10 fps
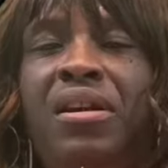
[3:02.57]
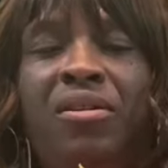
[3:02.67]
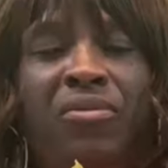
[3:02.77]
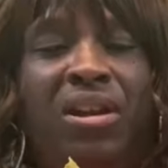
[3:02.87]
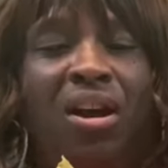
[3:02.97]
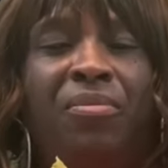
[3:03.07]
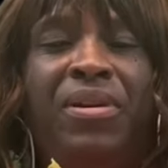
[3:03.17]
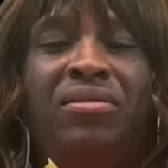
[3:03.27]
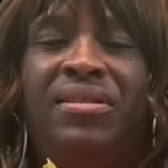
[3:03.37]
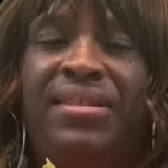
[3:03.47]
we all be
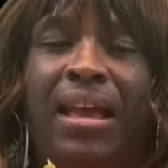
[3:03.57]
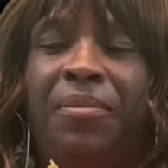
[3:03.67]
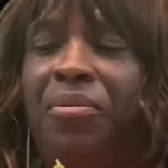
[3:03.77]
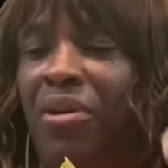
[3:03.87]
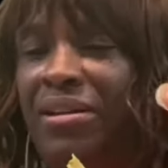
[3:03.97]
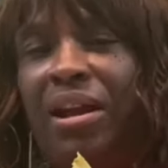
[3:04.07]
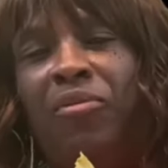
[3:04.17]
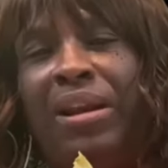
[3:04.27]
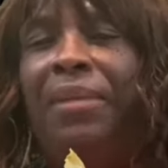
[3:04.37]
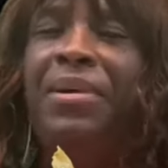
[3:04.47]
on the same point. Now,
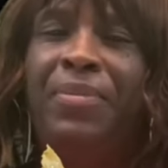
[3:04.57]
will I be